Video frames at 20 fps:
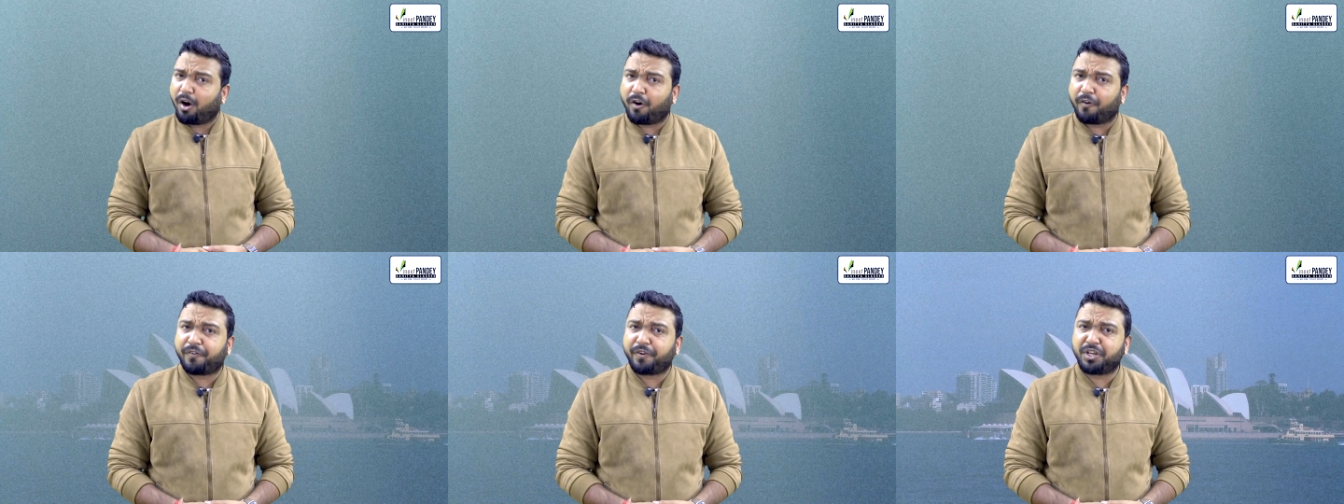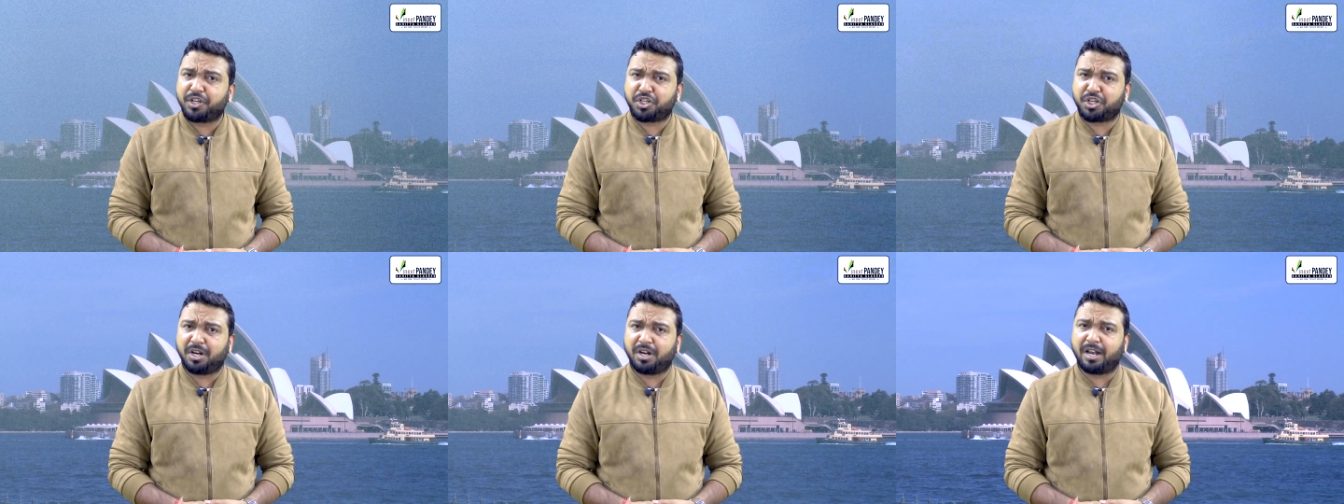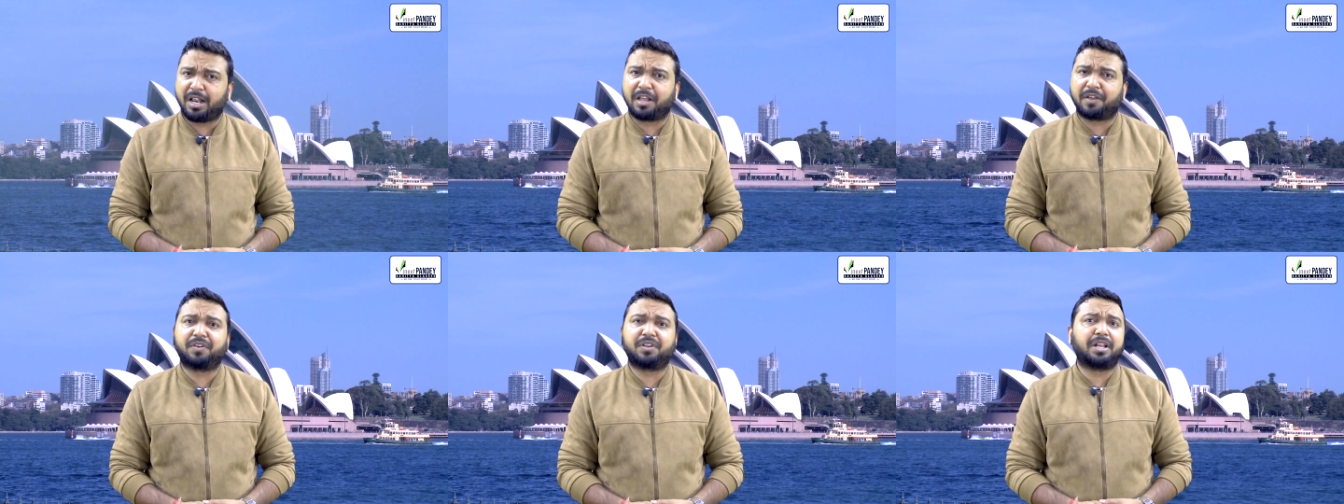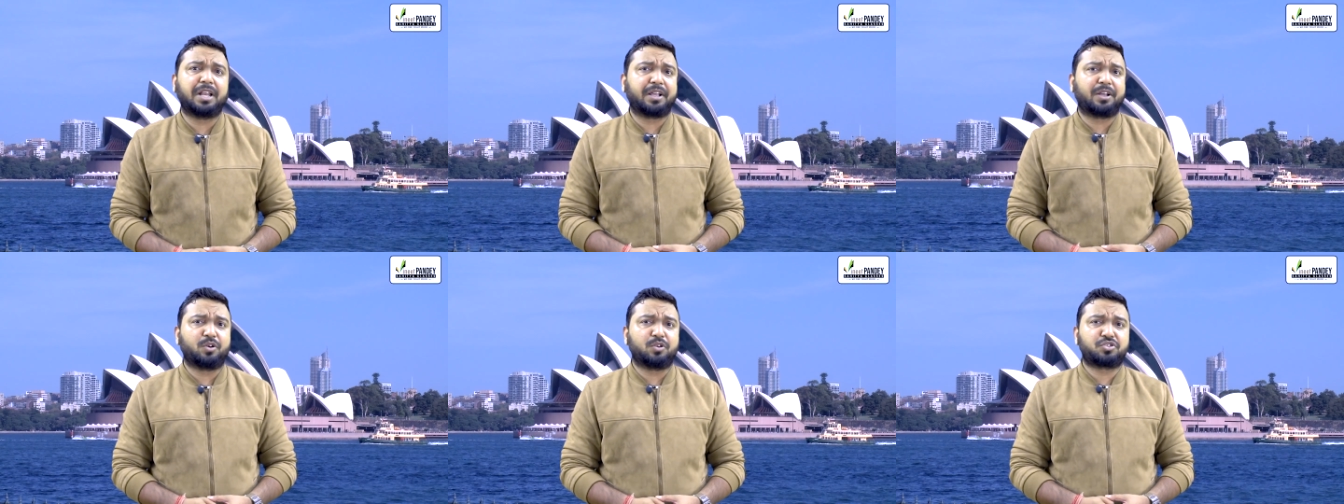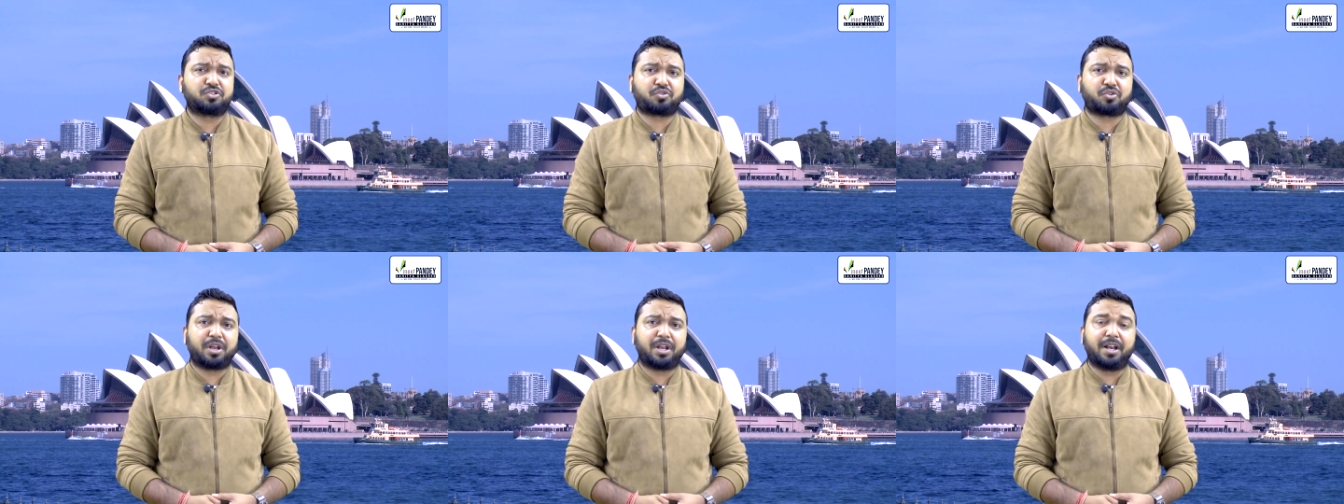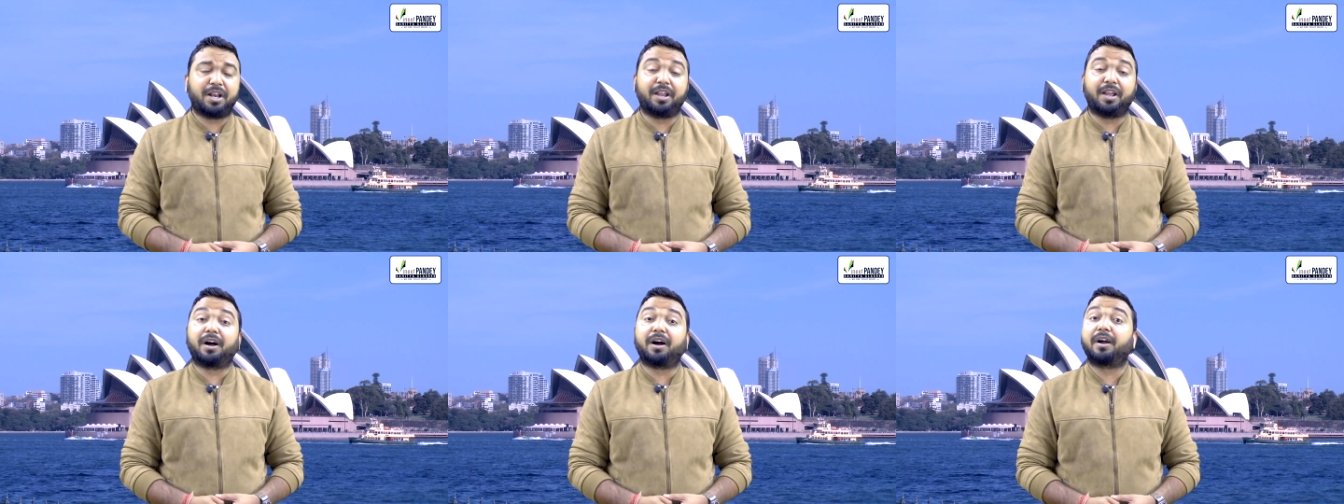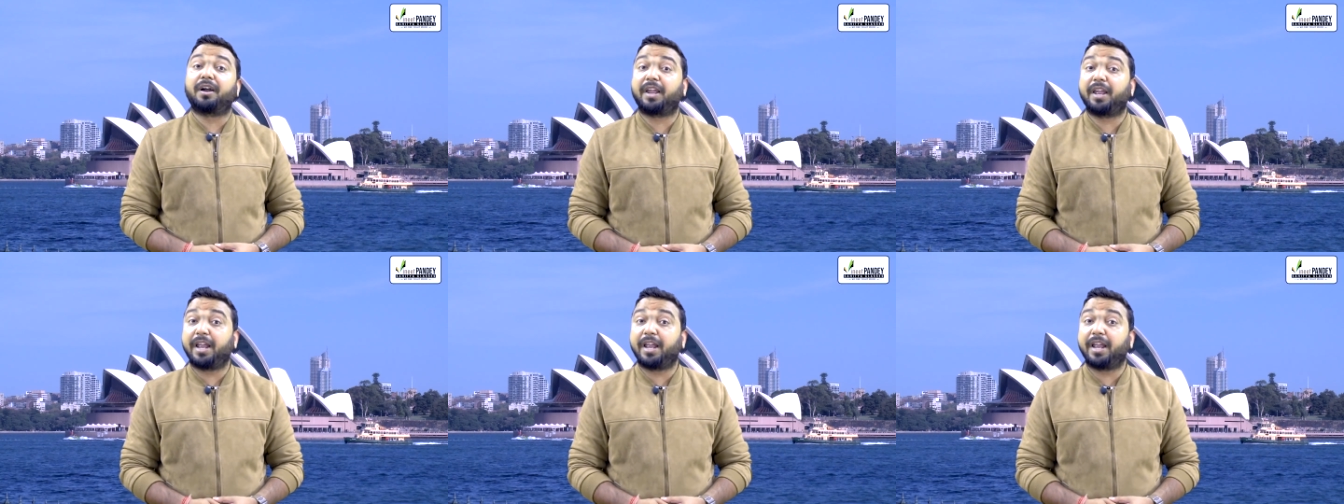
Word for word: official language like Australia